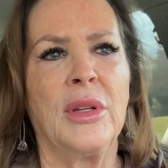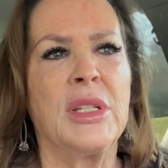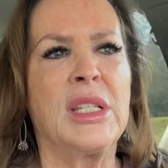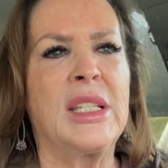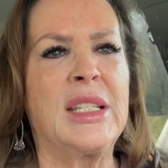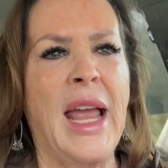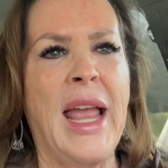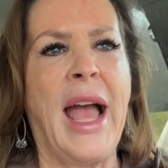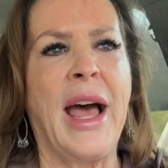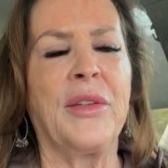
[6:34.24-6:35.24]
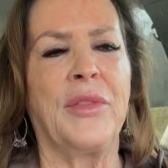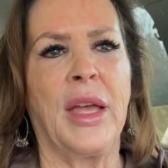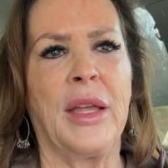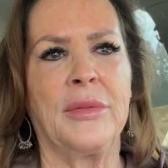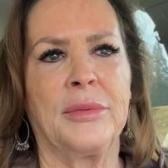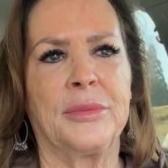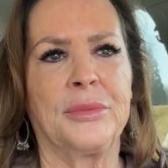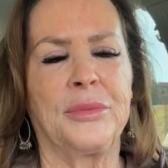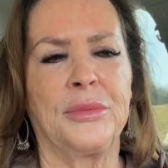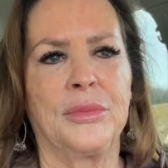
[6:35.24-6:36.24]
Stay out of it.
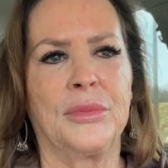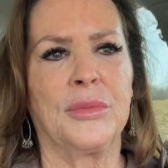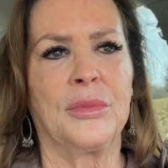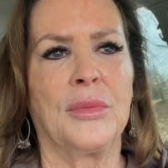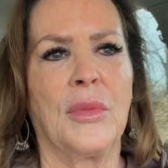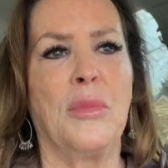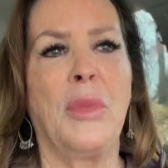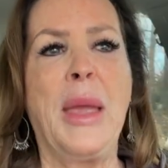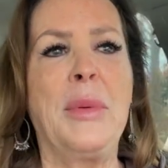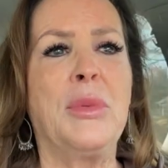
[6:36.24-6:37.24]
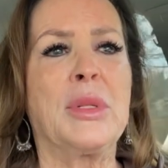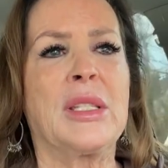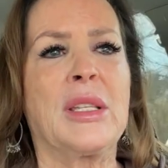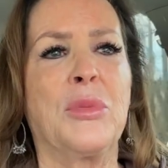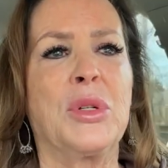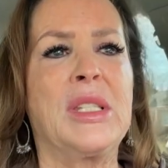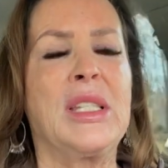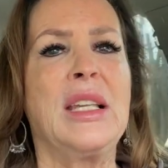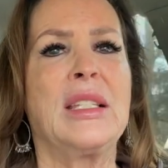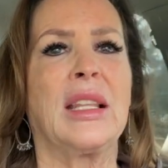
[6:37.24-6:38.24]
Maybe when someone
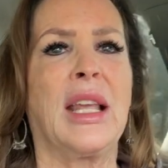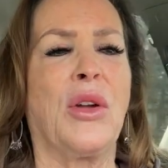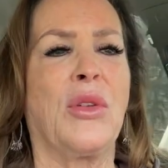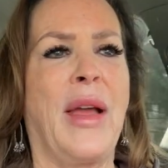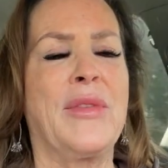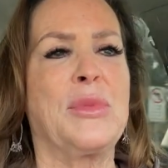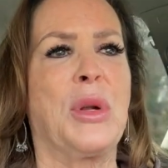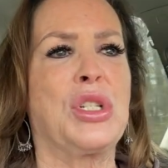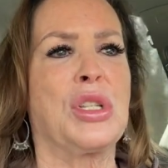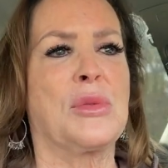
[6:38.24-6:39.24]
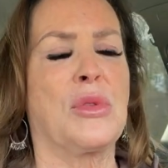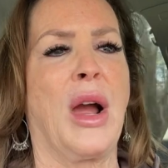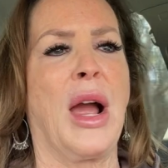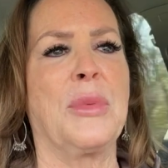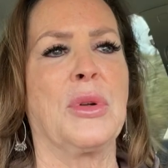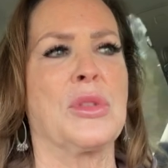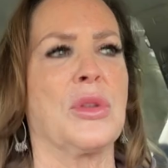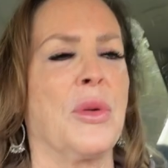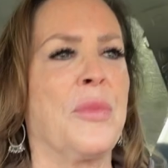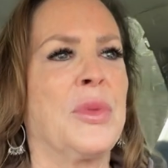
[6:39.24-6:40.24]
sees that they don't have as much subscribers or